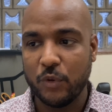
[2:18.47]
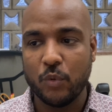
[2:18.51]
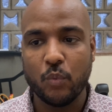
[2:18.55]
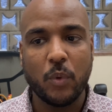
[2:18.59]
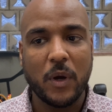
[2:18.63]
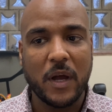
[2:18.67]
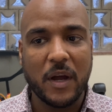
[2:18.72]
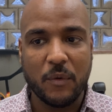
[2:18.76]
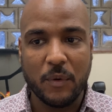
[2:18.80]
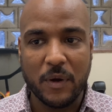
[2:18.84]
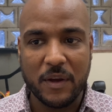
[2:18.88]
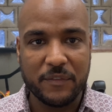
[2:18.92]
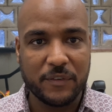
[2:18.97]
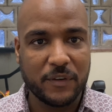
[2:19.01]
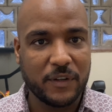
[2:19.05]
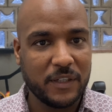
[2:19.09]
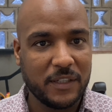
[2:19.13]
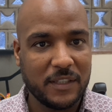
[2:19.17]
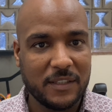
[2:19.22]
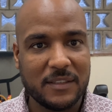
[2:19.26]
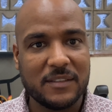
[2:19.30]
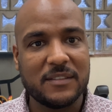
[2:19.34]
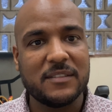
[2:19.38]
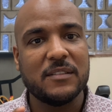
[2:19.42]
however
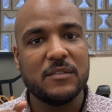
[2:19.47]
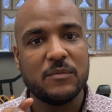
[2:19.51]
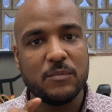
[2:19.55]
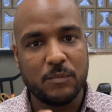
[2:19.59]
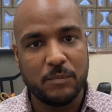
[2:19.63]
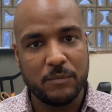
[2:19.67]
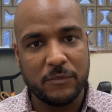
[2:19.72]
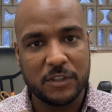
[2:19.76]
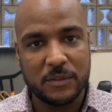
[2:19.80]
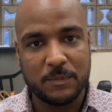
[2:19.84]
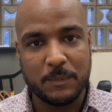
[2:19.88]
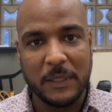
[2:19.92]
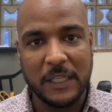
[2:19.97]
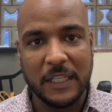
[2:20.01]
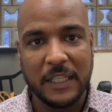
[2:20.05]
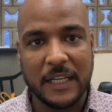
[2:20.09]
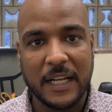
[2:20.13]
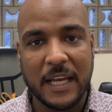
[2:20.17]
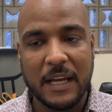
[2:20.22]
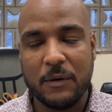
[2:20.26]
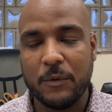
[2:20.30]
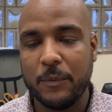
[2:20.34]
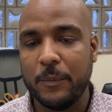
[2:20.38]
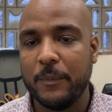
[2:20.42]
it is, spell it
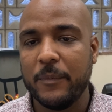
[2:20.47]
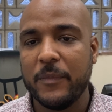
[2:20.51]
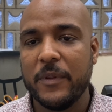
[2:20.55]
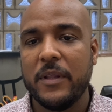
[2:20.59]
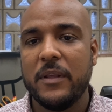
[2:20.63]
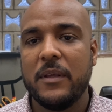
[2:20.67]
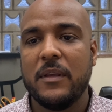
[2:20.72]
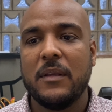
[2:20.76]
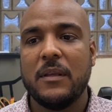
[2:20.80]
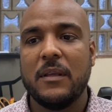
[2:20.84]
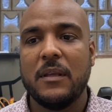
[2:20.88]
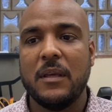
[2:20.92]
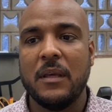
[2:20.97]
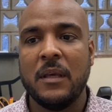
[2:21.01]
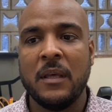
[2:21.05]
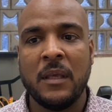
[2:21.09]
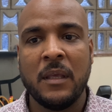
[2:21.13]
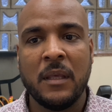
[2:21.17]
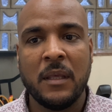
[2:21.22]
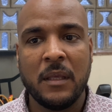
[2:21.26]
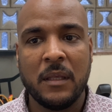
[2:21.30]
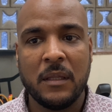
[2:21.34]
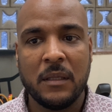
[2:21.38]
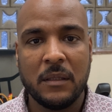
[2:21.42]
out.
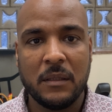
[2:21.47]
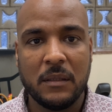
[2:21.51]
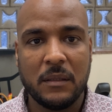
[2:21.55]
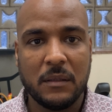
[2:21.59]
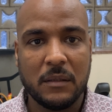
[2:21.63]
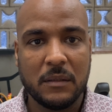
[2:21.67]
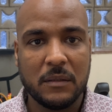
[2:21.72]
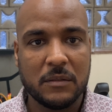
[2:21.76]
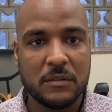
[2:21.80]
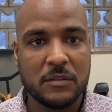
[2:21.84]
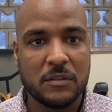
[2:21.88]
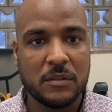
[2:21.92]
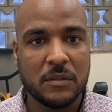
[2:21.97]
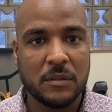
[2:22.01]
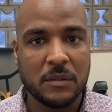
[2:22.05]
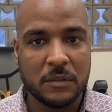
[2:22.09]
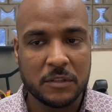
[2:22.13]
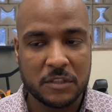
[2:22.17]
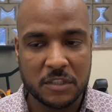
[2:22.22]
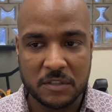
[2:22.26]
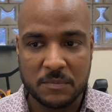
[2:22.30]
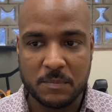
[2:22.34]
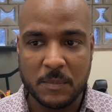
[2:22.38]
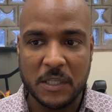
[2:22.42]
And
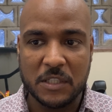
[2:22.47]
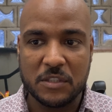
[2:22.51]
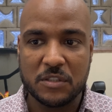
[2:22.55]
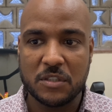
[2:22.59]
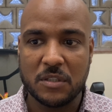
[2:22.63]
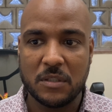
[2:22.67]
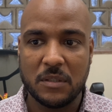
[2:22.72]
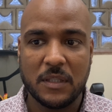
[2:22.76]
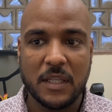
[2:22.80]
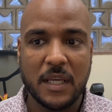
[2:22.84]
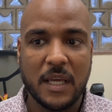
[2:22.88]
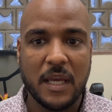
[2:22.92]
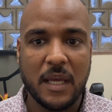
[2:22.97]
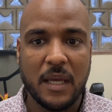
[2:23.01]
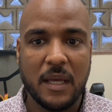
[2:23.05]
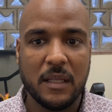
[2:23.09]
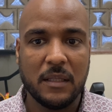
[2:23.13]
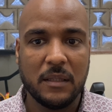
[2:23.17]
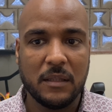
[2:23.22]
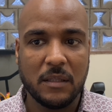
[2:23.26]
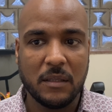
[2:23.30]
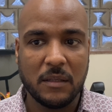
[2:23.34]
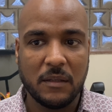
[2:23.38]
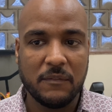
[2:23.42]
just make sure
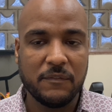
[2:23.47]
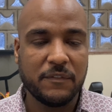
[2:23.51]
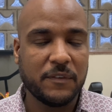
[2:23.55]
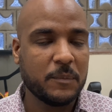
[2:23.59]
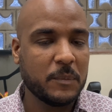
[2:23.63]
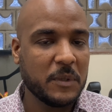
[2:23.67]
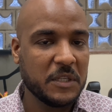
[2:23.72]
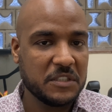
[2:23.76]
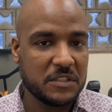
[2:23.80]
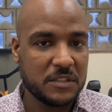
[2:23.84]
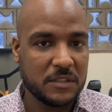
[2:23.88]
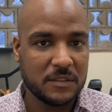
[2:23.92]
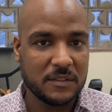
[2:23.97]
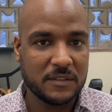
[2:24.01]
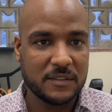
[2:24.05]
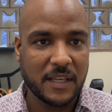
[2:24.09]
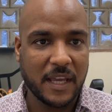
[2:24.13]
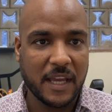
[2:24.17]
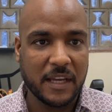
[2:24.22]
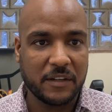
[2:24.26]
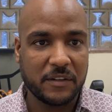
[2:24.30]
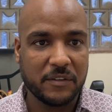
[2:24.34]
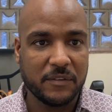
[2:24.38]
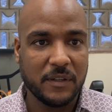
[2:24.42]
that the information is
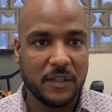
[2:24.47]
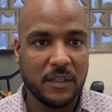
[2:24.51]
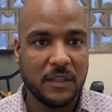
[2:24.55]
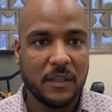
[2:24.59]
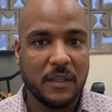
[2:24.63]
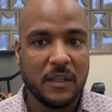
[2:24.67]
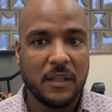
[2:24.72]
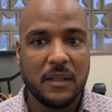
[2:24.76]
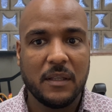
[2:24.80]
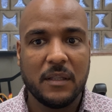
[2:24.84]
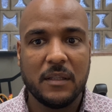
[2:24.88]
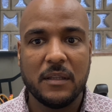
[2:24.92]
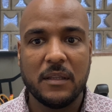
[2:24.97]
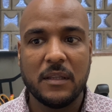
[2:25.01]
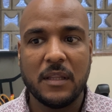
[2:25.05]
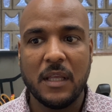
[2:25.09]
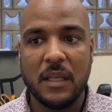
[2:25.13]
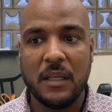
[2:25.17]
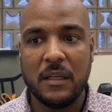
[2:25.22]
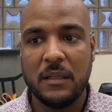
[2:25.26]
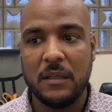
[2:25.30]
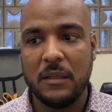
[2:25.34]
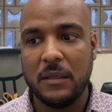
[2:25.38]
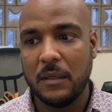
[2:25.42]
accurate.
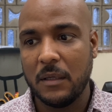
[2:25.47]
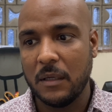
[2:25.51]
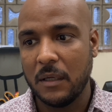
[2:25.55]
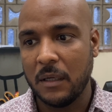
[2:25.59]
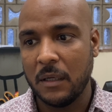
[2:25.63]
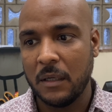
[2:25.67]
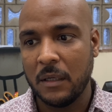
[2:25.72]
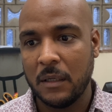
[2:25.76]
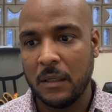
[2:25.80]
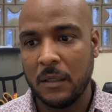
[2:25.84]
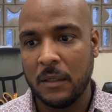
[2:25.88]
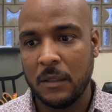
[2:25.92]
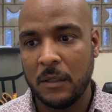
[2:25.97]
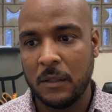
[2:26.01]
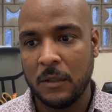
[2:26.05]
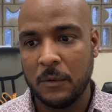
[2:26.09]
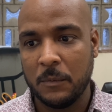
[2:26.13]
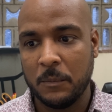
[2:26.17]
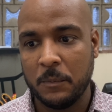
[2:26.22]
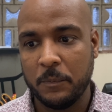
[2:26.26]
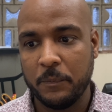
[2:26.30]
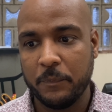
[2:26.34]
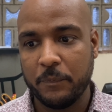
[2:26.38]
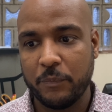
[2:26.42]
Then
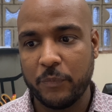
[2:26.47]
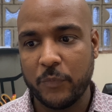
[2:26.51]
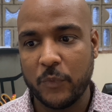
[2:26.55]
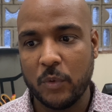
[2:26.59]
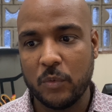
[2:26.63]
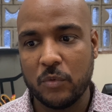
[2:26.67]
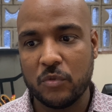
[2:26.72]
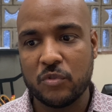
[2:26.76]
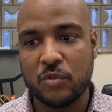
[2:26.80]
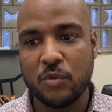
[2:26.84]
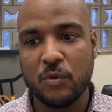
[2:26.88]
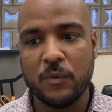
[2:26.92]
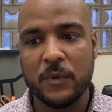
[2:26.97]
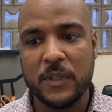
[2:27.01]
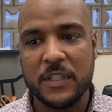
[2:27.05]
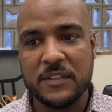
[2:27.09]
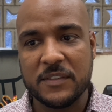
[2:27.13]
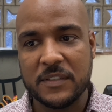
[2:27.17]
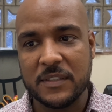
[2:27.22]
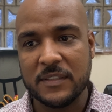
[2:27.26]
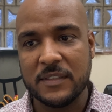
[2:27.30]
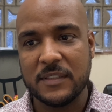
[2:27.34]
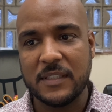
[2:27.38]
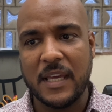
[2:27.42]
two
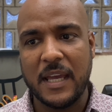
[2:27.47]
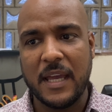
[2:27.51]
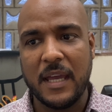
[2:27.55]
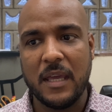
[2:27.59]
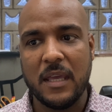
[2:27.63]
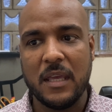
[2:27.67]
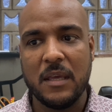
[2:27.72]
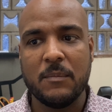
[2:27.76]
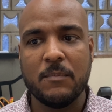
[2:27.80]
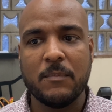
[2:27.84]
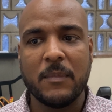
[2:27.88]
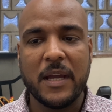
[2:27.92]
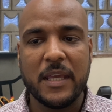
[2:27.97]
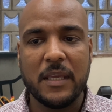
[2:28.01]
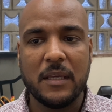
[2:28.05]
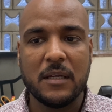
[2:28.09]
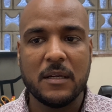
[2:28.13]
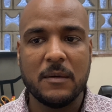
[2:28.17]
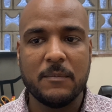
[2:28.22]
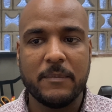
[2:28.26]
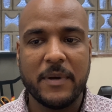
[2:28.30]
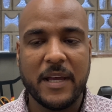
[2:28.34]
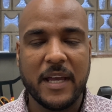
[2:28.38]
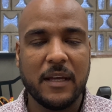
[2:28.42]
reasons that it might
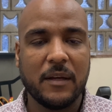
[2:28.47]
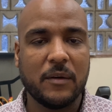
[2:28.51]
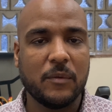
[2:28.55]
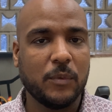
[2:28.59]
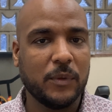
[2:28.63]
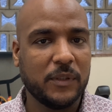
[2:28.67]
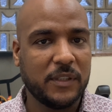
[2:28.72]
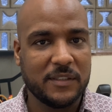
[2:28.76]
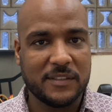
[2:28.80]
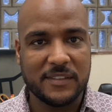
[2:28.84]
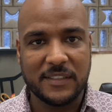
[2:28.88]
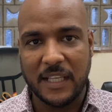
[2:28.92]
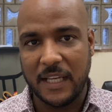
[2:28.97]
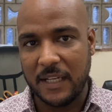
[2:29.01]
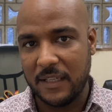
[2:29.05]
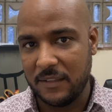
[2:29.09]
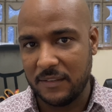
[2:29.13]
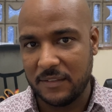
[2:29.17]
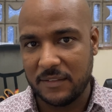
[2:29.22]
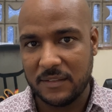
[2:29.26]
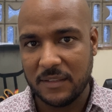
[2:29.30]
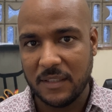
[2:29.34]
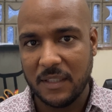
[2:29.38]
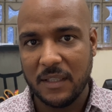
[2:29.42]
come back with the
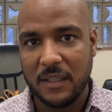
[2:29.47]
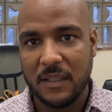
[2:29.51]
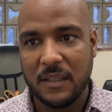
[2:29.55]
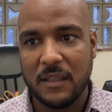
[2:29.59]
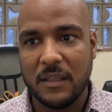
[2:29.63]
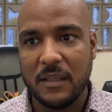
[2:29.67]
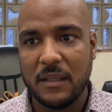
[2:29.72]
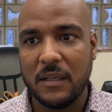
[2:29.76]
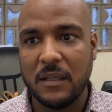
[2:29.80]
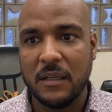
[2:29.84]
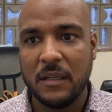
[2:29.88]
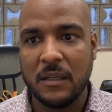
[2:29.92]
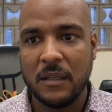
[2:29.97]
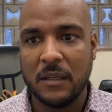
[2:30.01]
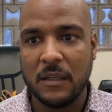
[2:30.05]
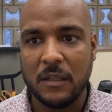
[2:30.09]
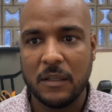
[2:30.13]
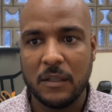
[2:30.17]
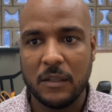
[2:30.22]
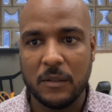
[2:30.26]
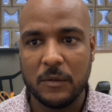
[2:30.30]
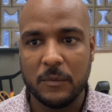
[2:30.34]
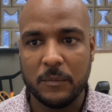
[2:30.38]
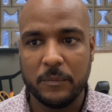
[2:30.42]
status
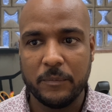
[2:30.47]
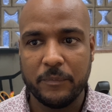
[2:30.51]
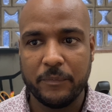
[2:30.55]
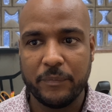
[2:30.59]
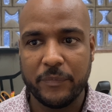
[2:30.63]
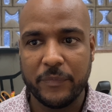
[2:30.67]
that